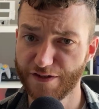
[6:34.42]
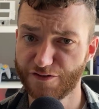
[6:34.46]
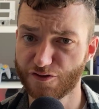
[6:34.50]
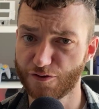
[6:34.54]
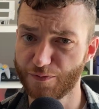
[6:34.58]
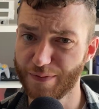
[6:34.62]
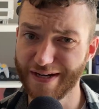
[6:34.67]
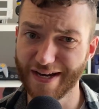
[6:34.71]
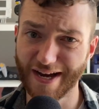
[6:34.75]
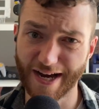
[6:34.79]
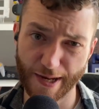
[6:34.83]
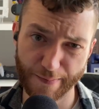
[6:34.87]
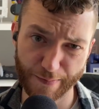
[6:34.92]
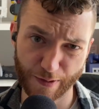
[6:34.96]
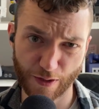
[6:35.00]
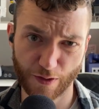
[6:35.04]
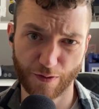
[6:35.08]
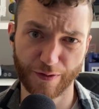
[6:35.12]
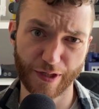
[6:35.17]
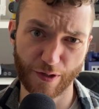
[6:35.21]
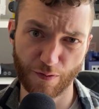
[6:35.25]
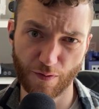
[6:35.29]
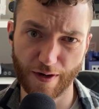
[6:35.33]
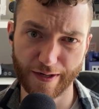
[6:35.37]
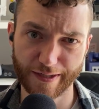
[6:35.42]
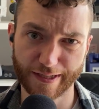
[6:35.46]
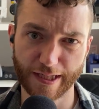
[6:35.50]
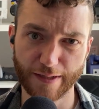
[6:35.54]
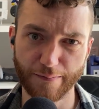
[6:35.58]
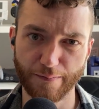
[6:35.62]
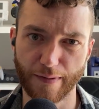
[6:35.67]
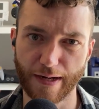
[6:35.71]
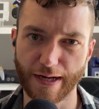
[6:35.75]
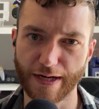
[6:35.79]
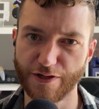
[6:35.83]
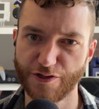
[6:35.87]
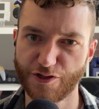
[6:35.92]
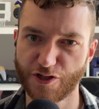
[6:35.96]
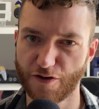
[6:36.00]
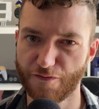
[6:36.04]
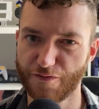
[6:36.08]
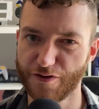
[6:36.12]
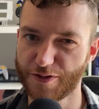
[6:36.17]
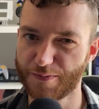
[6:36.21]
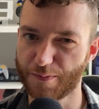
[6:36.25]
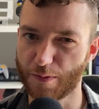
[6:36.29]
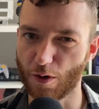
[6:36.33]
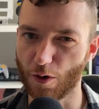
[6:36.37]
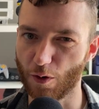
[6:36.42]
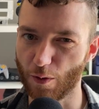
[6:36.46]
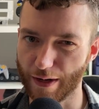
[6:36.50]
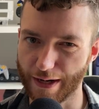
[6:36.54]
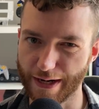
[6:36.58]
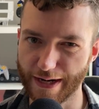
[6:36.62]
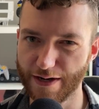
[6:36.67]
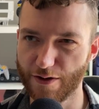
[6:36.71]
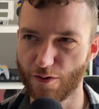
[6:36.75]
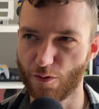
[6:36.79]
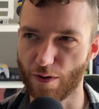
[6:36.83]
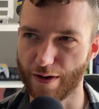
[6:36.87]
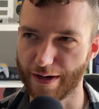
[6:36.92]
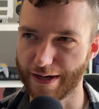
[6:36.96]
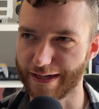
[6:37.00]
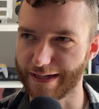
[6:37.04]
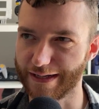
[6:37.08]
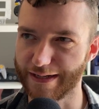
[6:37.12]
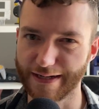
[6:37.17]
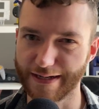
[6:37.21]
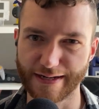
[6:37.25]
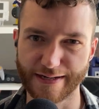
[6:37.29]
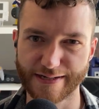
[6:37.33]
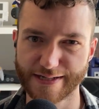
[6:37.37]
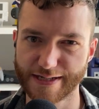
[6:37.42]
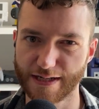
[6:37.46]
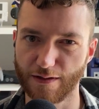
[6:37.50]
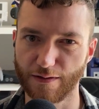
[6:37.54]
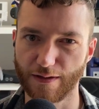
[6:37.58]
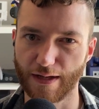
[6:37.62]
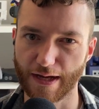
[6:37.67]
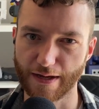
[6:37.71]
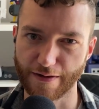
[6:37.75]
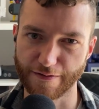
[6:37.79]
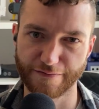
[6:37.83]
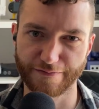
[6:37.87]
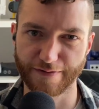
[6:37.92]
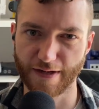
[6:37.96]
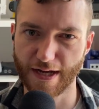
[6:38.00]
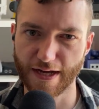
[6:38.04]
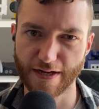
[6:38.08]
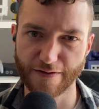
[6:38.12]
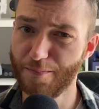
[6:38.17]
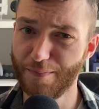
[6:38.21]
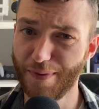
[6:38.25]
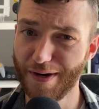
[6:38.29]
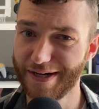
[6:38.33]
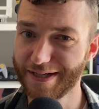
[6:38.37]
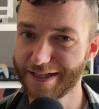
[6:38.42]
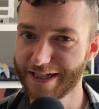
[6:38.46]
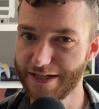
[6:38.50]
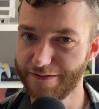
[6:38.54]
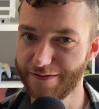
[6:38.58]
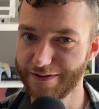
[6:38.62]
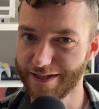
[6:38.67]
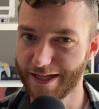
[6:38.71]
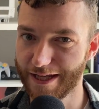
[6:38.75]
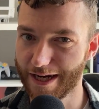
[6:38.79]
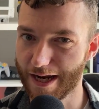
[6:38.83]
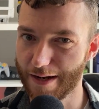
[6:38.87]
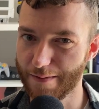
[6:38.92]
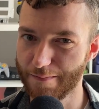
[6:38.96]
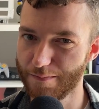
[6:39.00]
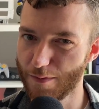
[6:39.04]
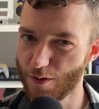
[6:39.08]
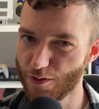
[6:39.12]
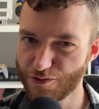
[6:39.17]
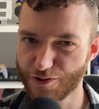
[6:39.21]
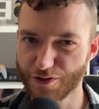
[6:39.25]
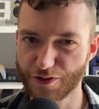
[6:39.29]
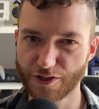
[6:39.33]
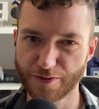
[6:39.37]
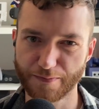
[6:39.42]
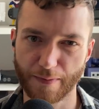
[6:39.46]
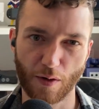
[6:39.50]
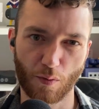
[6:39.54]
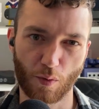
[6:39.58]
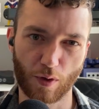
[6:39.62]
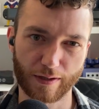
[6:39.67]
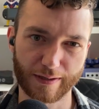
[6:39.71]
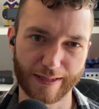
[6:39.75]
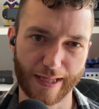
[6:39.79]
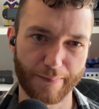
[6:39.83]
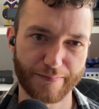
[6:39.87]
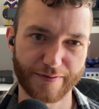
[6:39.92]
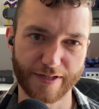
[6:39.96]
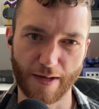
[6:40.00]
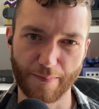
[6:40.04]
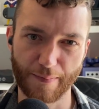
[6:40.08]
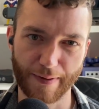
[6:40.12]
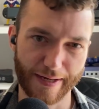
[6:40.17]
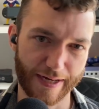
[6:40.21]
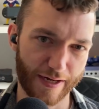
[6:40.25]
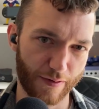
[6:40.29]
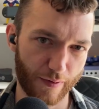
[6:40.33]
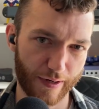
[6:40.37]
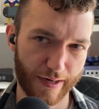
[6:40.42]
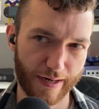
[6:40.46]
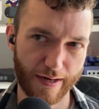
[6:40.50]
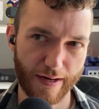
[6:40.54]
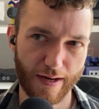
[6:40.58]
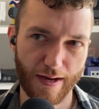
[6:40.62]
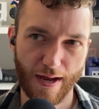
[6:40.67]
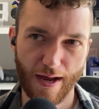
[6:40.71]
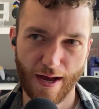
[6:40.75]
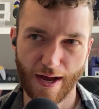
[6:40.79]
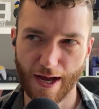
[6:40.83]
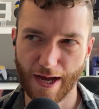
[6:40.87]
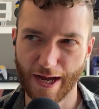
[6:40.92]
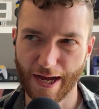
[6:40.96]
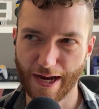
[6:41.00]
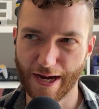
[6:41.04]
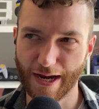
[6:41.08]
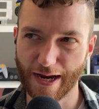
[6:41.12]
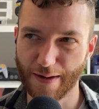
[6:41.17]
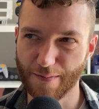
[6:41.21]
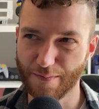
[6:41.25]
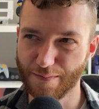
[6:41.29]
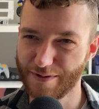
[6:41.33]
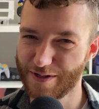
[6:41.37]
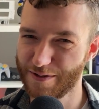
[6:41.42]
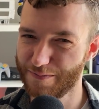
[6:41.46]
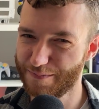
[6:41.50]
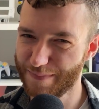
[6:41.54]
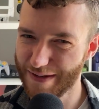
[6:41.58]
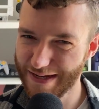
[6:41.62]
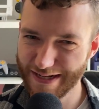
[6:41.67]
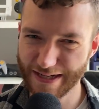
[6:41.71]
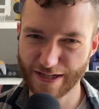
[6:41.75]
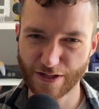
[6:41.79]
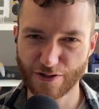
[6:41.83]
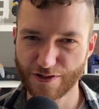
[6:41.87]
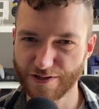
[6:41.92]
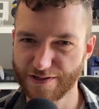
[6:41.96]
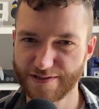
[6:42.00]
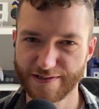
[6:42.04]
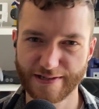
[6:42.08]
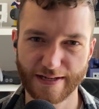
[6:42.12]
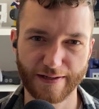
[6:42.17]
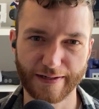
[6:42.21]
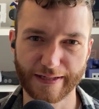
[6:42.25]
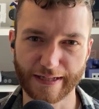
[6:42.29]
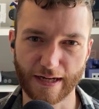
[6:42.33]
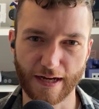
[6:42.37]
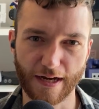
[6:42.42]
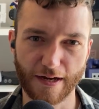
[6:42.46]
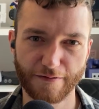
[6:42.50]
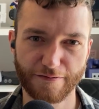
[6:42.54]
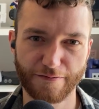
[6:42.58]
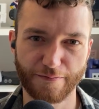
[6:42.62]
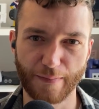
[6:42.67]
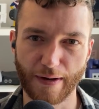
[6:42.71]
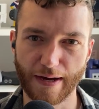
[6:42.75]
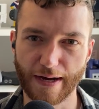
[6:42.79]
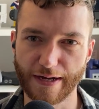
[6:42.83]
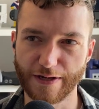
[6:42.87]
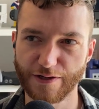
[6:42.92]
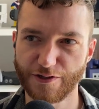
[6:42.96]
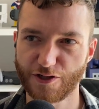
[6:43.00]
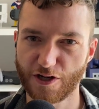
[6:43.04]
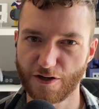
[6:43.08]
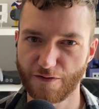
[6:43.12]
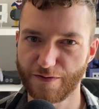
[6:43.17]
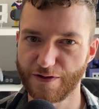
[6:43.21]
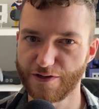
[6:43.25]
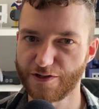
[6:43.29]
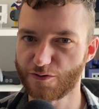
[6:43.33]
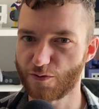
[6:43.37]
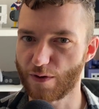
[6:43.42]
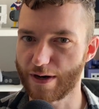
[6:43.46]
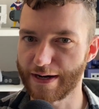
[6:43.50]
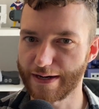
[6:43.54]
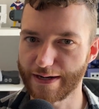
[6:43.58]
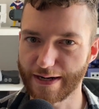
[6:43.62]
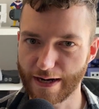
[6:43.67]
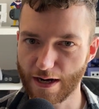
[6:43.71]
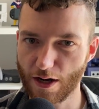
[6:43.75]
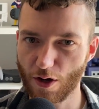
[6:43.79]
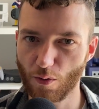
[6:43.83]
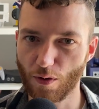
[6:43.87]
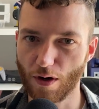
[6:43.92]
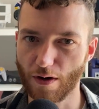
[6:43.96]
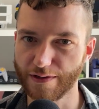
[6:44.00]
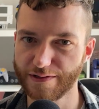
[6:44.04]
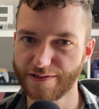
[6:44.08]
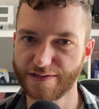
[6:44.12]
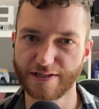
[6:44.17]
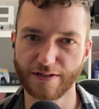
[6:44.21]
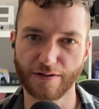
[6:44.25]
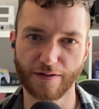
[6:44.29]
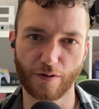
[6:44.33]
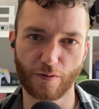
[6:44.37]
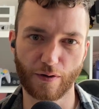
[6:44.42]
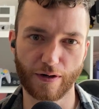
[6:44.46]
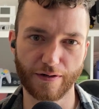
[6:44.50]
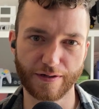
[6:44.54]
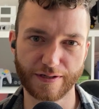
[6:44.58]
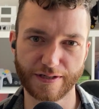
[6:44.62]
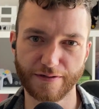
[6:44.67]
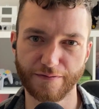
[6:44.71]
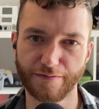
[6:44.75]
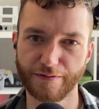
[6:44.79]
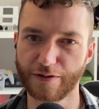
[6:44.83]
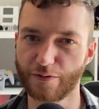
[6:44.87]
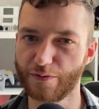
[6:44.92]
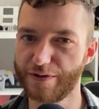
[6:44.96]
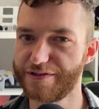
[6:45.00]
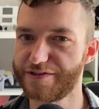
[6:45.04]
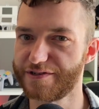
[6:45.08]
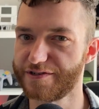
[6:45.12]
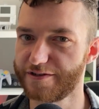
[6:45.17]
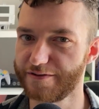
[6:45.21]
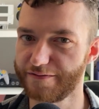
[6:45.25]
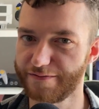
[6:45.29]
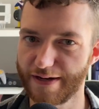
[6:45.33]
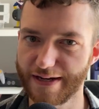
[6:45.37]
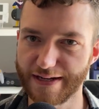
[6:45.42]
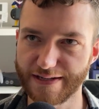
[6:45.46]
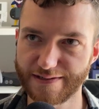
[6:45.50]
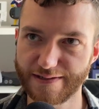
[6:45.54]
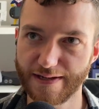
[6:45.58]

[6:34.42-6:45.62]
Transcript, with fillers: for me, I'm currently rocking my Surface Pro 8 running an Intel i5, but given that I'm mostly using my work laptop anyway, I am debating just selling off my Surface right now while it's still a relatively recent device,